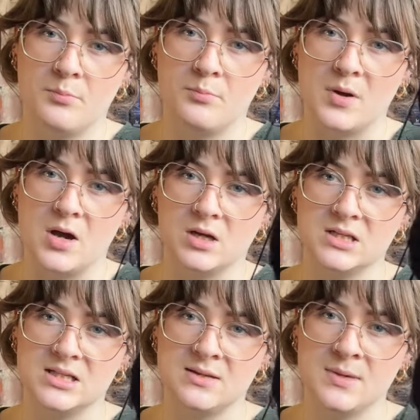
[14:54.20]

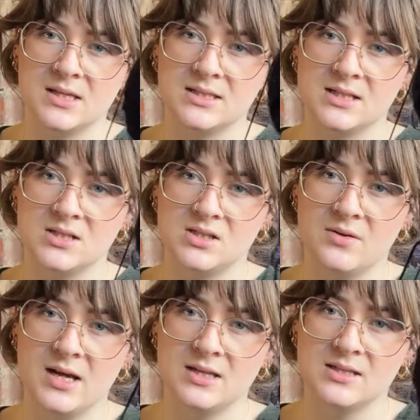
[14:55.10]
burgundy mixed into
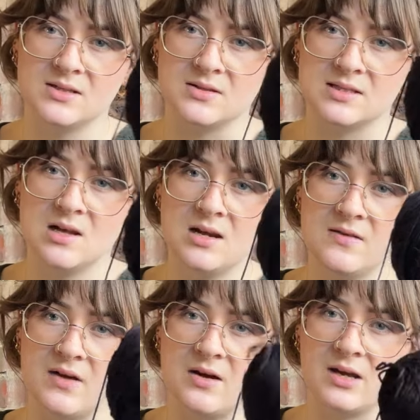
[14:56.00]
it, so it's slightly
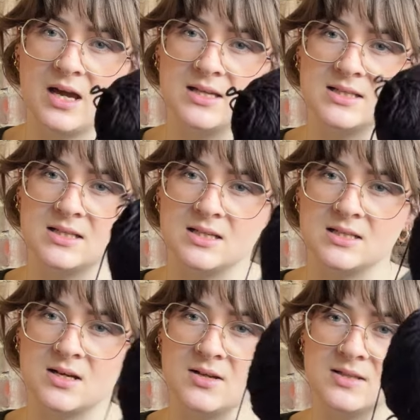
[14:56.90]
variegated in
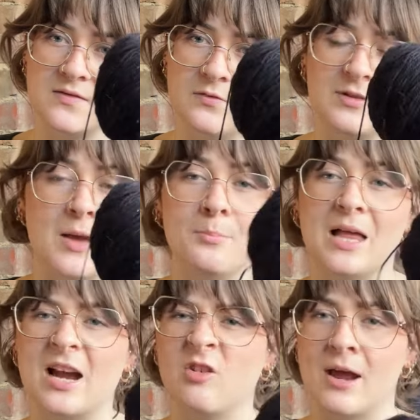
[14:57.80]
tones of like
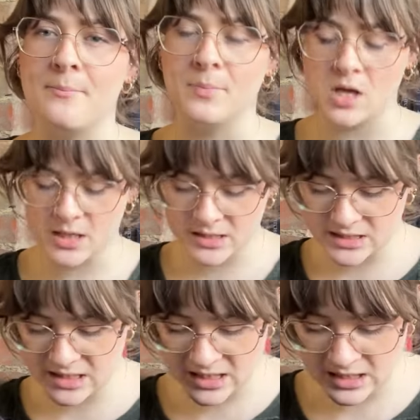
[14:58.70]
black, grey and
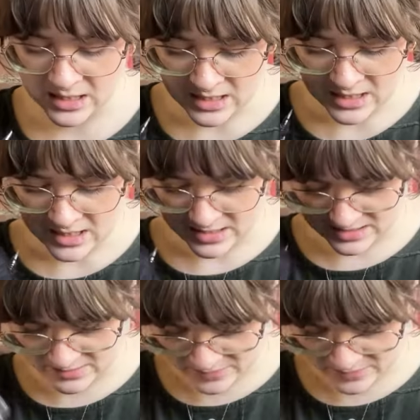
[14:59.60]
burgundy. And then